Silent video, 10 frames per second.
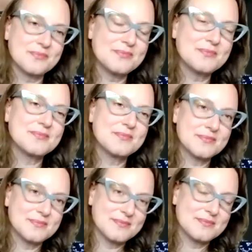
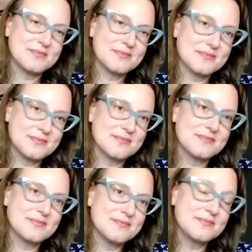
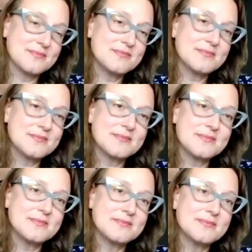
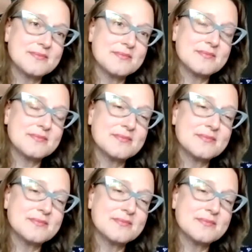(not speaking)